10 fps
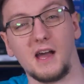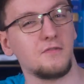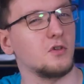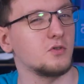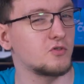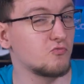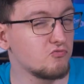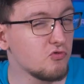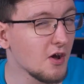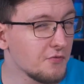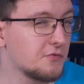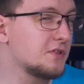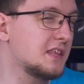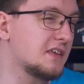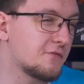I've used
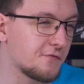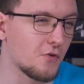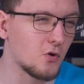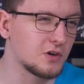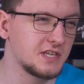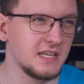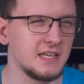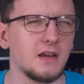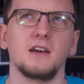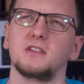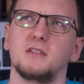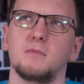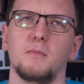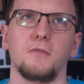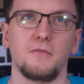roughly 40, actually
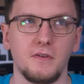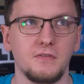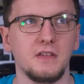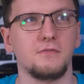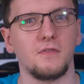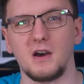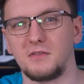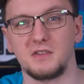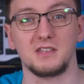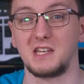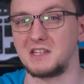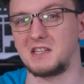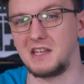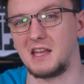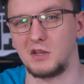about 55 to
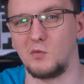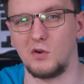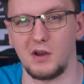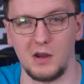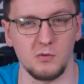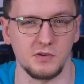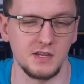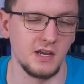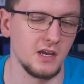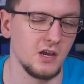60 kilowatt hours